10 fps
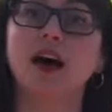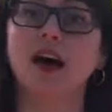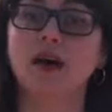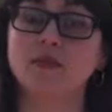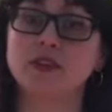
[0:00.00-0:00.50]

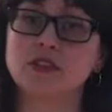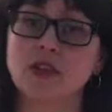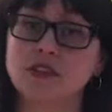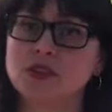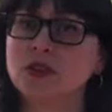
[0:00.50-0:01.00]
Um, there's
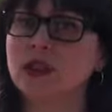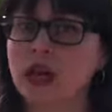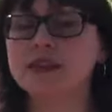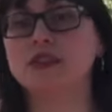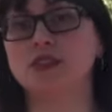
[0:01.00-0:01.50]
also a
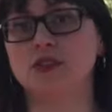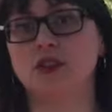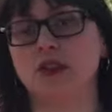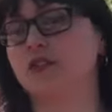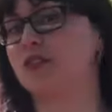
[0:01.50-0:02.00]
lot to do
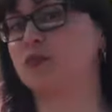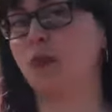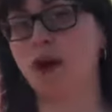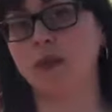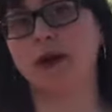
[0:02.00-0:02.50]
here. There's
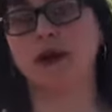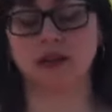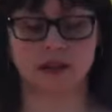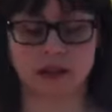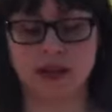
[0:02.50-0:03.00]

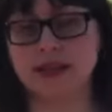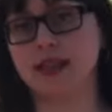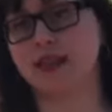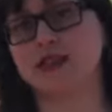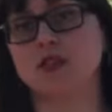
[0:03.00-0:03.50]
ballparks,
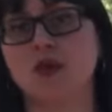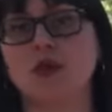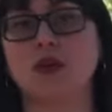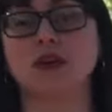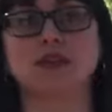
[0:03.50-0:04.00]
tennis
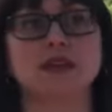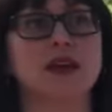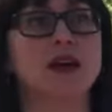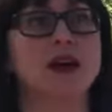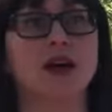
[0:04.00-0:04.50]
courts,
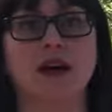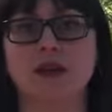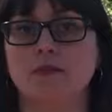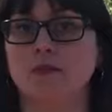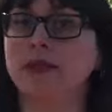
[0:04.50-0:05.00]

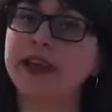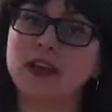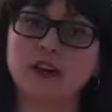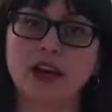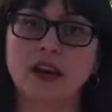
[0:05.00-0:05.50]
um,
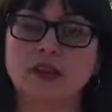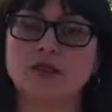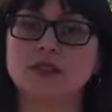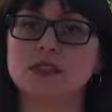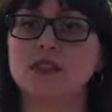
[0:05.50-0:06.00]

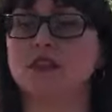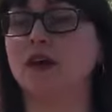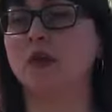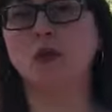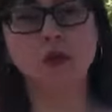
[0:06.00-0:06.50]
playgrounds,
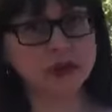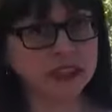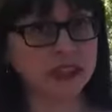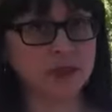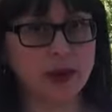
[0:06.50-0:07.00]
a pool
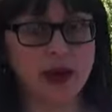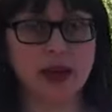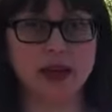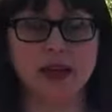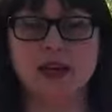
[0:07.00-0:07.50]

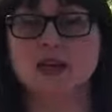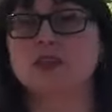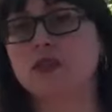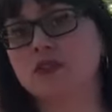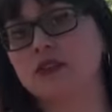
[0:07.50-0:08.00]
nearby.
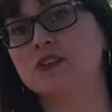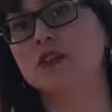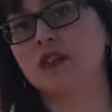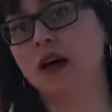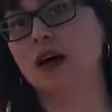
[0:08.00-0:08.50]
So there's a
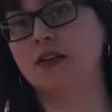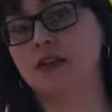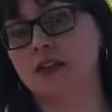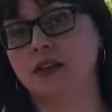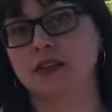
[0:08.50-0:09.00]
lot
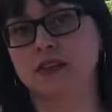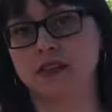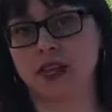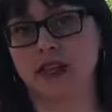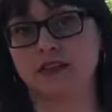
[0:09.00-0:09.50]
to, to
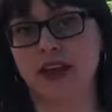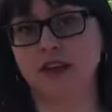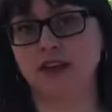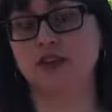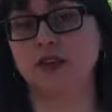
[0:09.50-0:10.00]
take
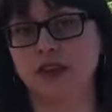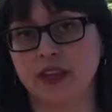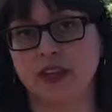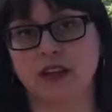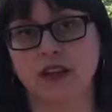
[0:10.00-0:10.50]
advantage of
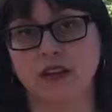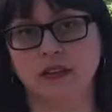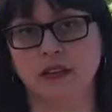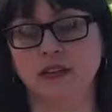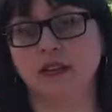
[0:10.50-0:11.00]
here
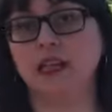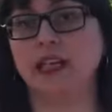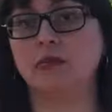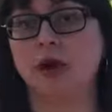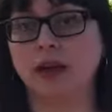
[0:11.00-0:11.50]
in, in the
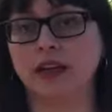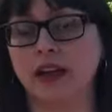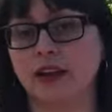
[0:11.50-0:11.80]
Lincoln Park